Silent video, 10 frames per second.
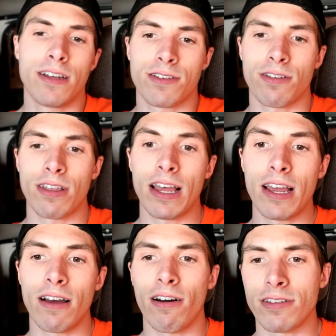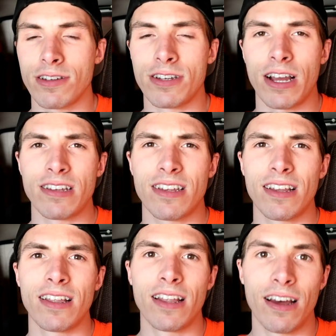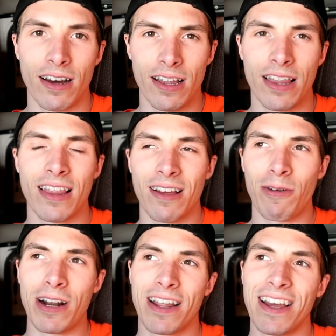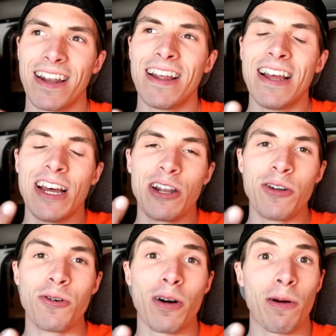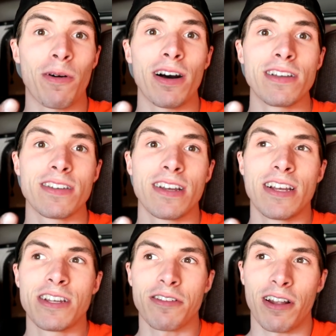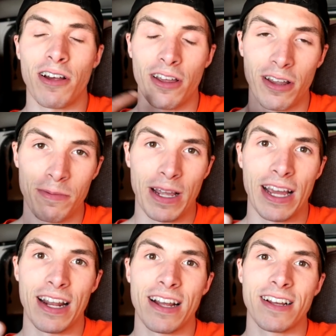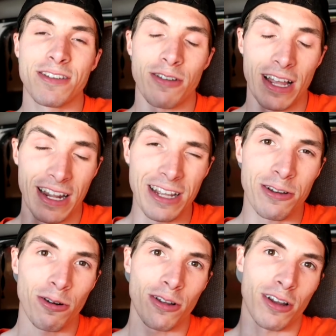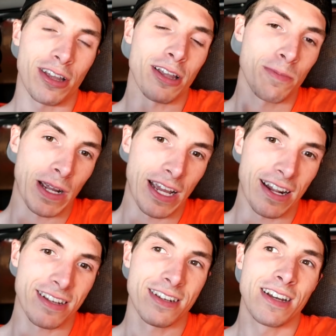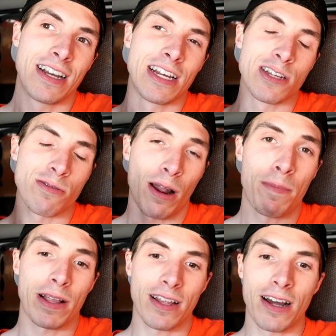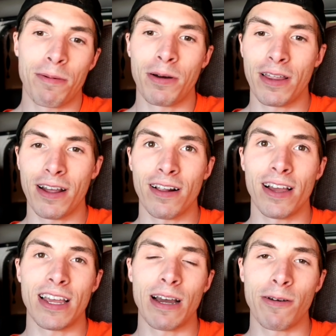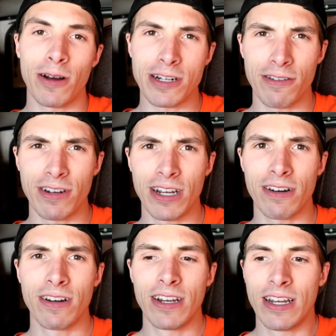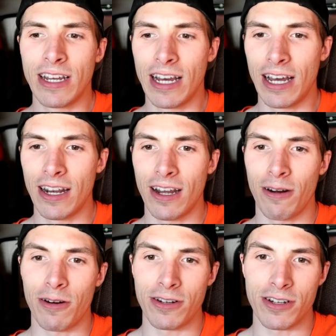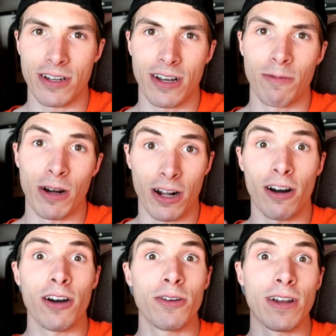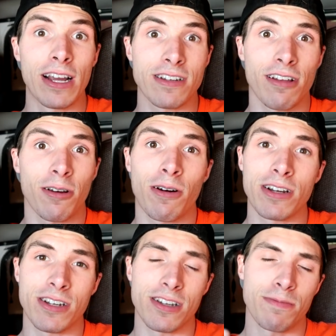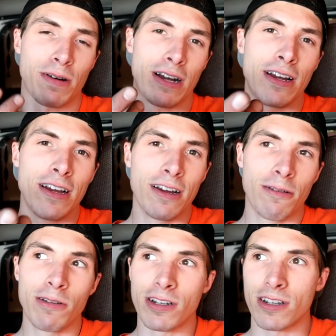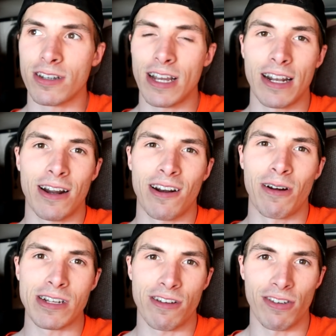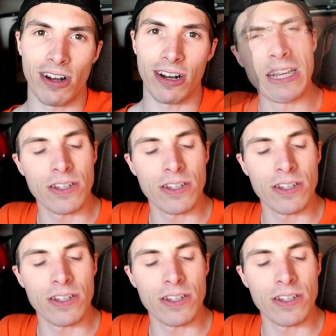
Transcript: So they all suggested, that one kid knew who I was, so then all the other mechanics, so then he told all the other mechanics, so when I picked it up, they were like, yeah, we watched your video, and we're gonna call you and ask all the questions, but we just sat down and watched the vlog.